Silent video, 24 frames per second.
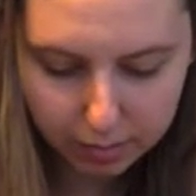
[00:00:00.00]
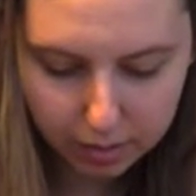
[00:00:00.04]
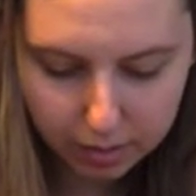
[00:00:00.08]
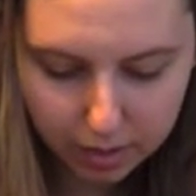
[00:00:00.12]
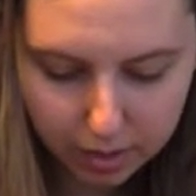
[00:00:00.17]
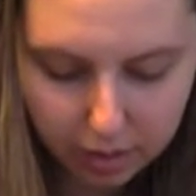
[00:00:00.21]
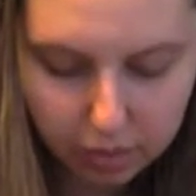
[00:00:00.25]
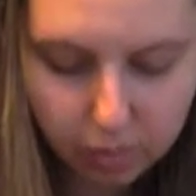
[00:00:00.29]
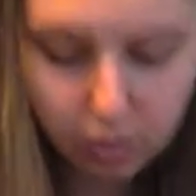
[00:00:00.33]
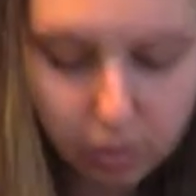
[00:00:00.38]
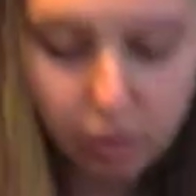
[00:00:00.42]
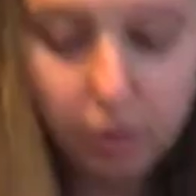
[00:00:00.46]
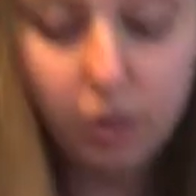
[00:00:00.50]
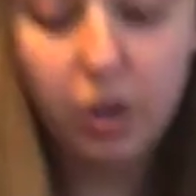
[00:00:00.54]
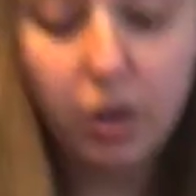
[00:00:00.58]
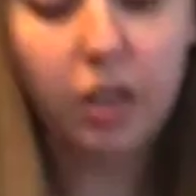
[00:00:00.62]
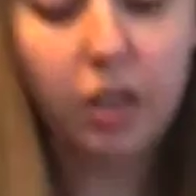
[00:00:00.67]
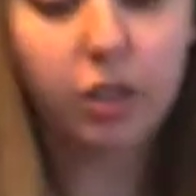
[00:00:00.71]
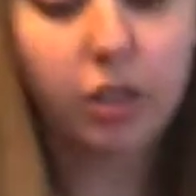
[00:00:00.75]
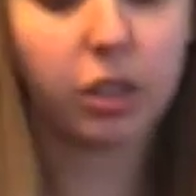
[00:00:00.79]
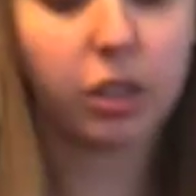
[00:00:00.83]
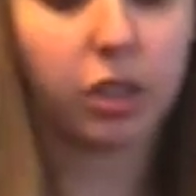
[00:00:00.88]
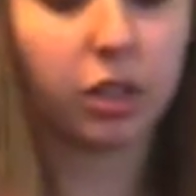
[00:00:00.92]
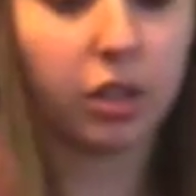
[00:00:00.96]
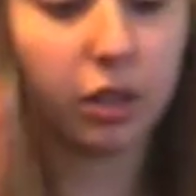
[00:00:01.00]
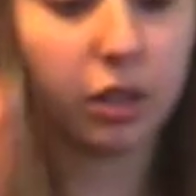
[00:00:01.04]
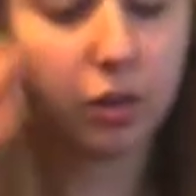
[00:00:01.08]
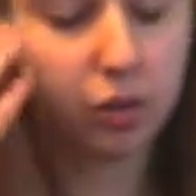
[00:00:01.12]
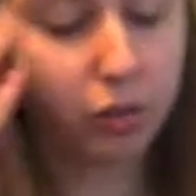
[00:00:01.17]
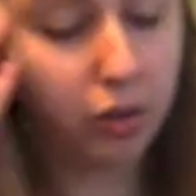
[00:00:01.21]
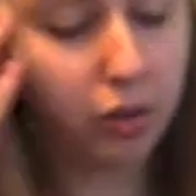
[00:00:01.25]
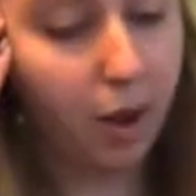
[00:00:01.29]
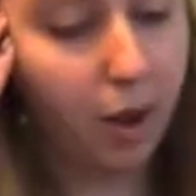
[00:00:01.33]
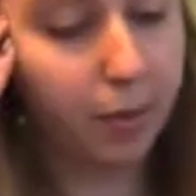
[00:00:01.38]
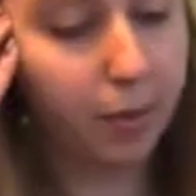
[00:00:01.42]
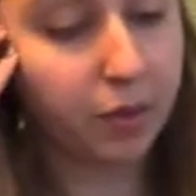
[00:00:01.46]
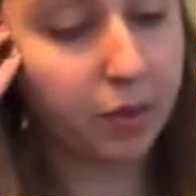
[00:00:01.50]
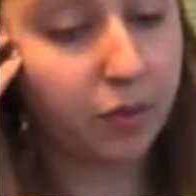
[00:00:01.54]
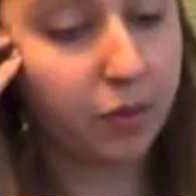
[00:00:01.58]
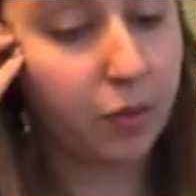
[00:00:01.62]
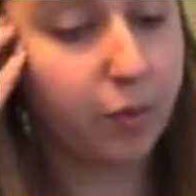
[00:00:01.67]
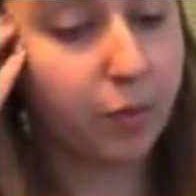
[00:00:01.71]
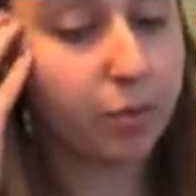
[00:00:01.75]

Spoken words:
So you're actually going to use wraps from both